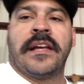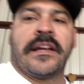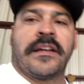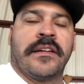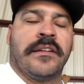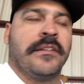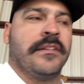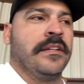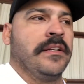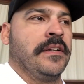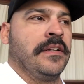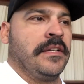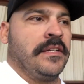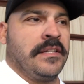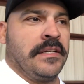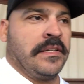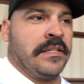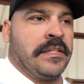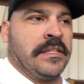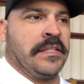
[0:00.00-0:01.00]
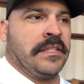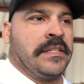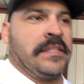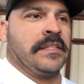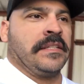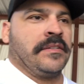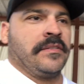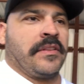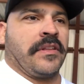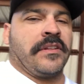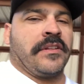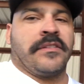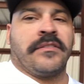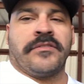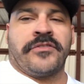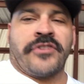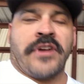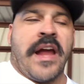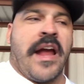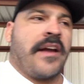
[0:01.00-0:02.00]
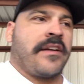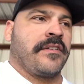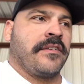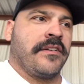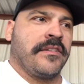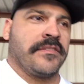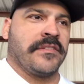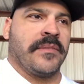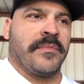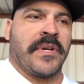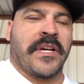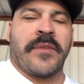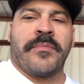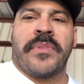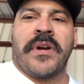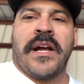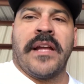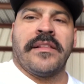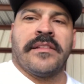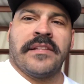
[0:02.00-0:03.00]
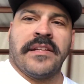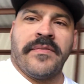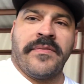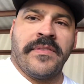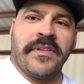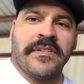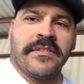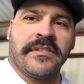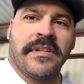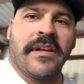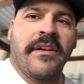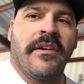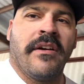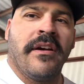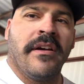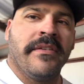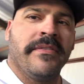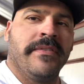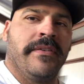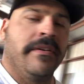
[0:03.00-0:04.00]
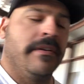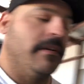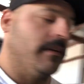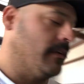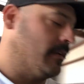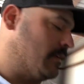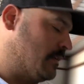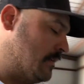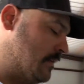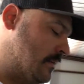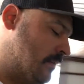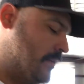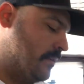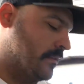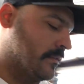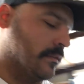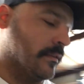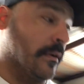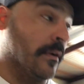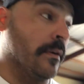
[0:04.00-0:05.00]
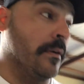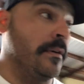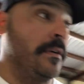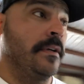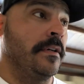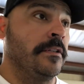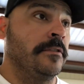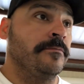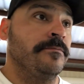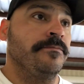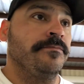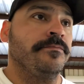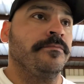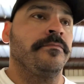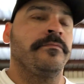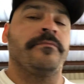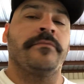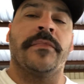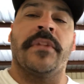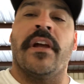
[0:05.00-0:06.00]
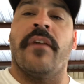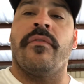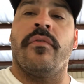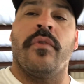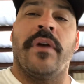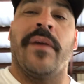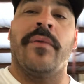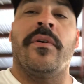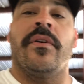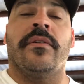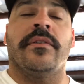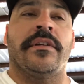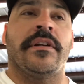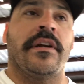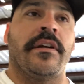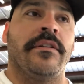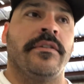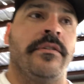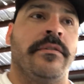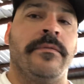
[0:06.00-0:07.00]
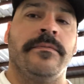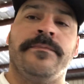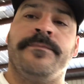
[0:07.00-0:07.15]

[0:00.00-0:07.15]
I could, with a tractor or something, I could probably lift this thing off. So enough weight will hold it on though.